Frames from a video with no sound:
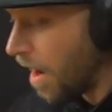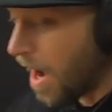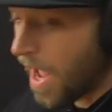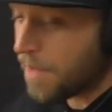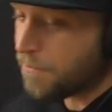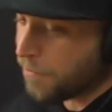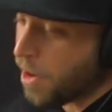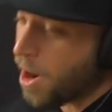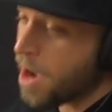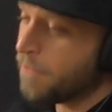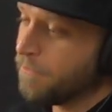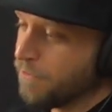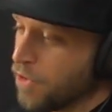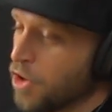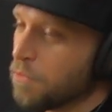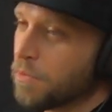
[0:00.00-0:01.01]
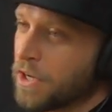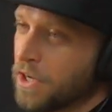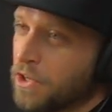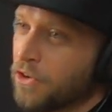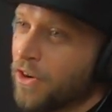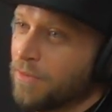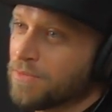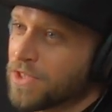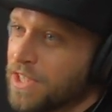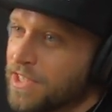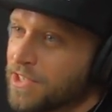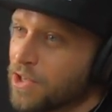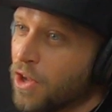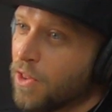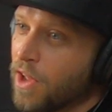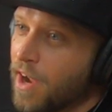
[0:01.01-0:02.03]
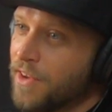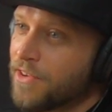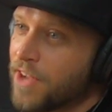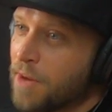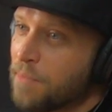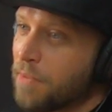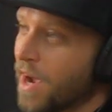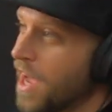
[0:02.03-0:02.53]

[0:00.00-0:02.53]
I had five dope killer MCs all lined up.